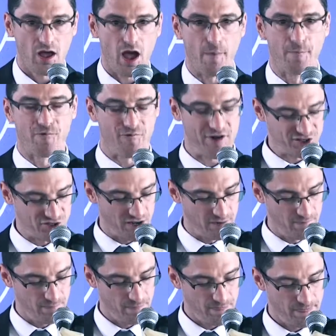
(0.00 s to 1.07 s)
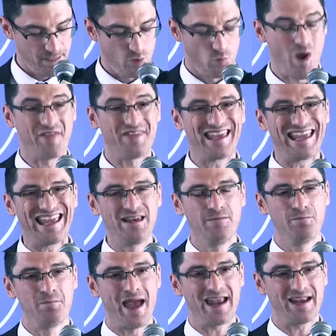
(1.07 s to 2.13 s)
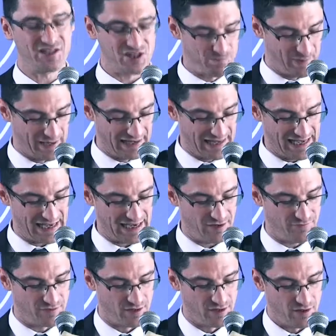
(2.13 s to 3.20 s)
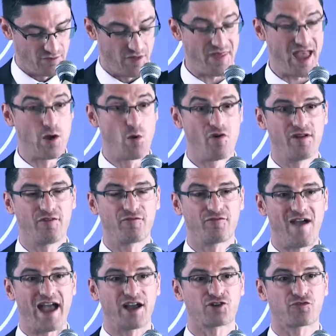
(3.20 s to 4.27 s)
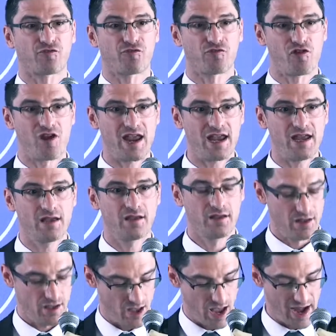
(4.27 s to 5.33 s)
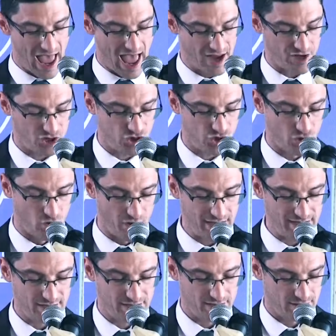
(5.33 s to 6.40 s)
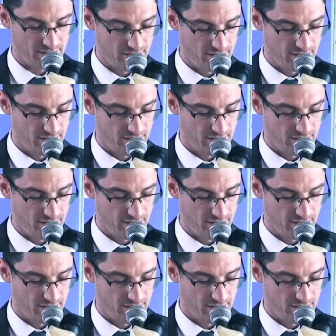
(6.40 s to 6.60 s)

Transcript: A prison where the inmates believed that they were in fact free and had a choice.